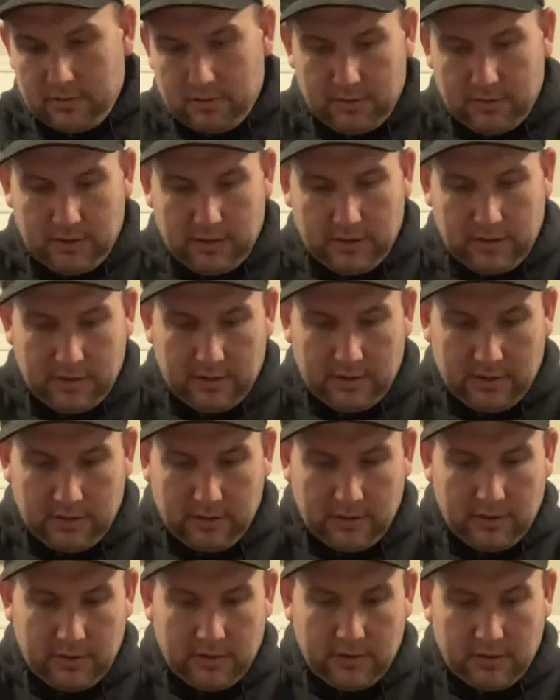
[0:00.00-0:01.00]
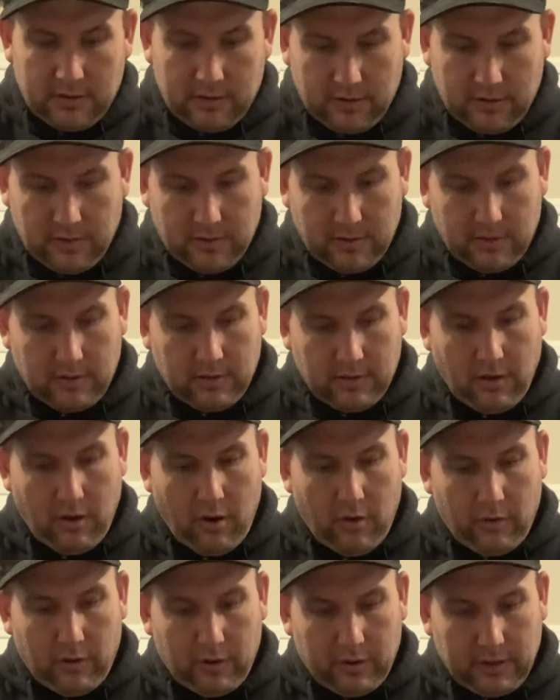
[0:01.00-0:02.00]
And,
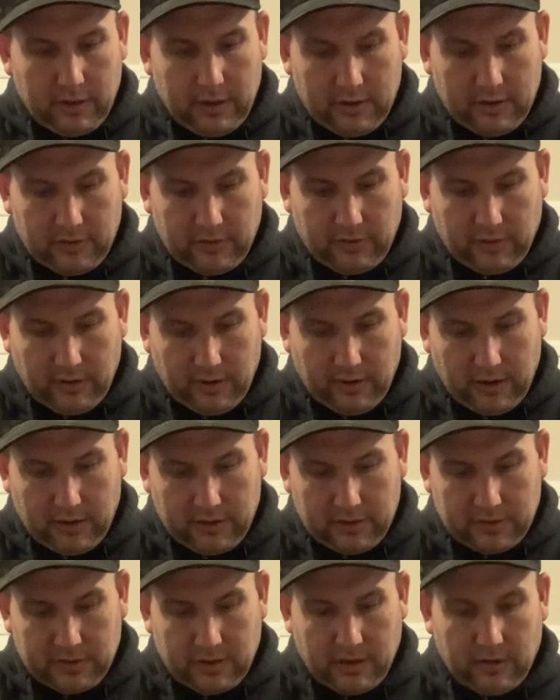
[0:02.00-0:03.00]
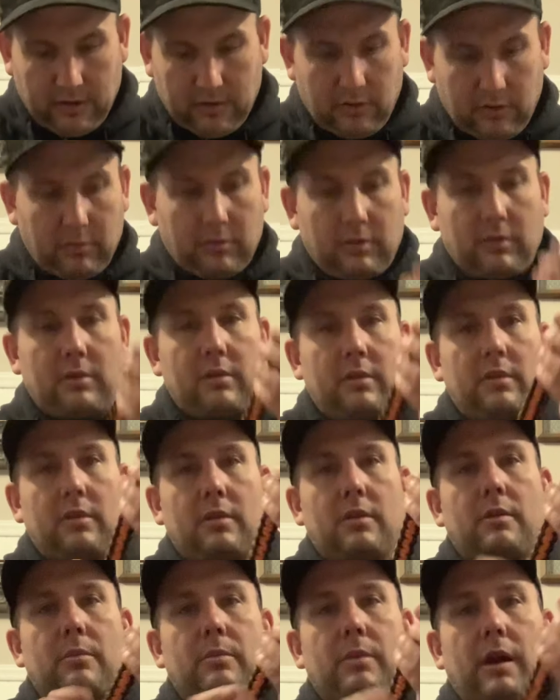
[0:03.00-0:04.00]
oh, on the outside, I just got a little
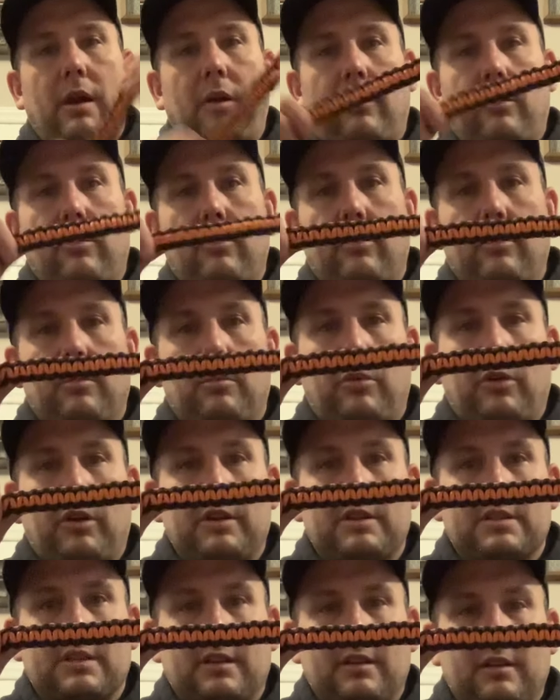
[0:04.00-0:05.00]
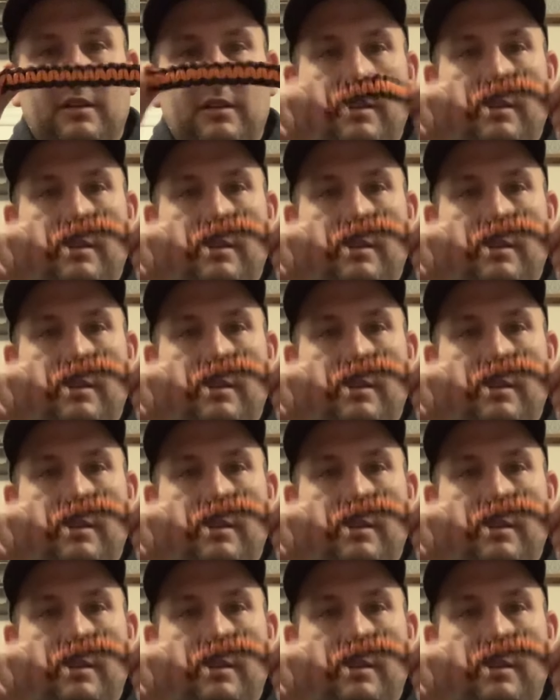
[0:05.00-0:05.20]
paracord bracelet.